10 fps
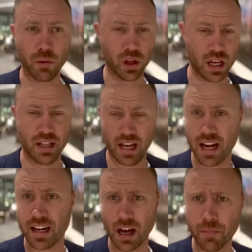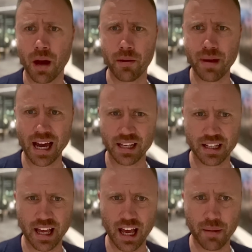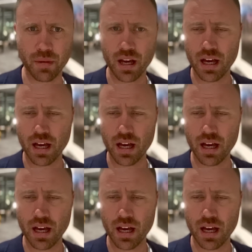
Well, he did end up coming back into the game,